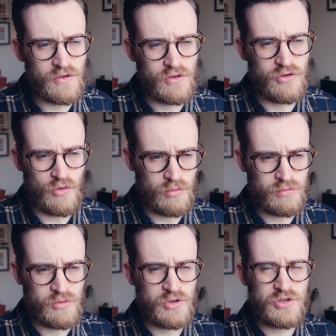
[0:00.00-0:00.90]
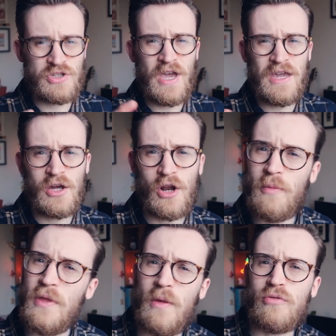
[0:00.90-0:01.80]
You're taken
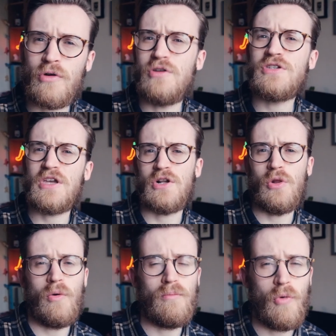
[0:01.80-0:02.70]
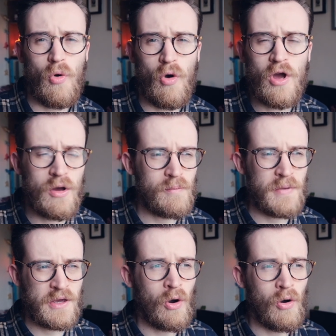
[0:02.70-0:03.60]
up in the process a lot more
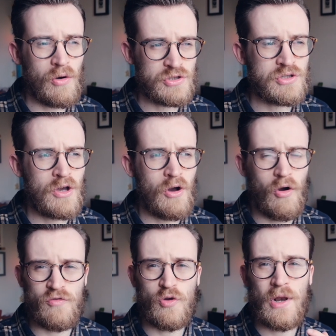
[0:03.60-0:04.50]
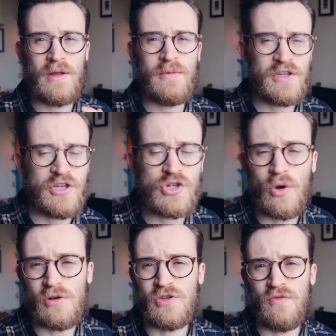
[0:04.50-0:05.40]
because of your limited
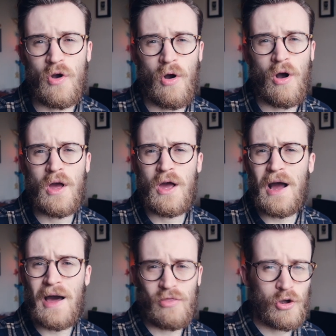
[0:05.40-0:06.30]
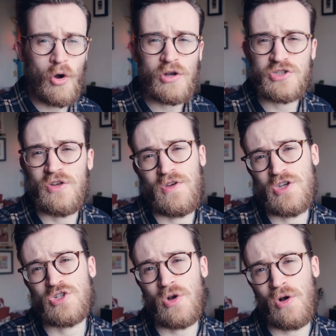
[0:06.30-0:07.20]
shots you've got and the cost of
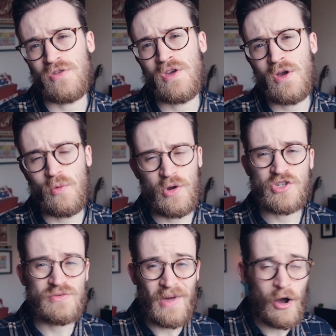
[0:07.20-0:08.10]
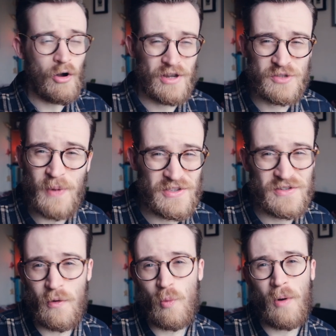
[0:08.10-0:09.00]
each shot, which they are
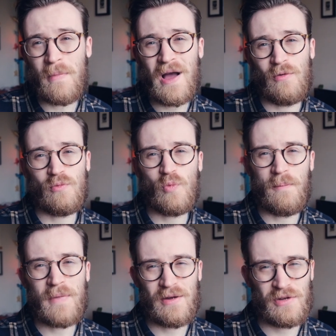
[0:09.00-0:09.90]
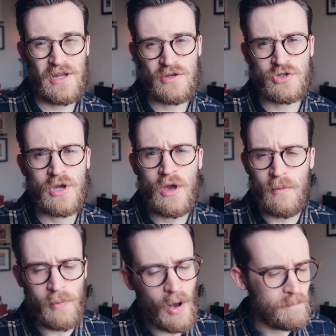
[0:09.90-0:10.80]
expensive at £1 each.
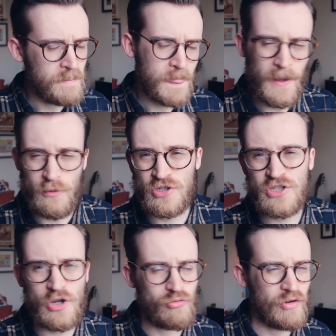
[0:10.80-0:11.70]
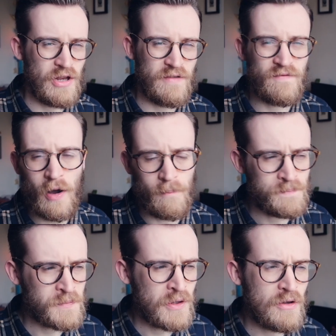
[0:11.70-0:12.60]
But it was still really fun.
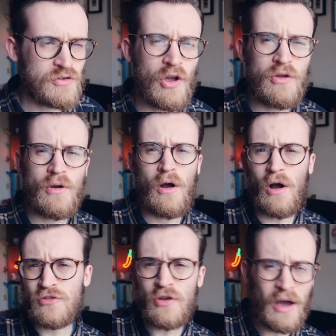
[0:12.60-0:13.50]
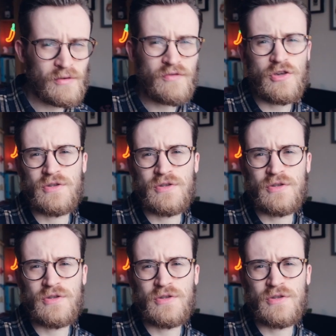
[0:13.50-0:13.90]
So I do have a few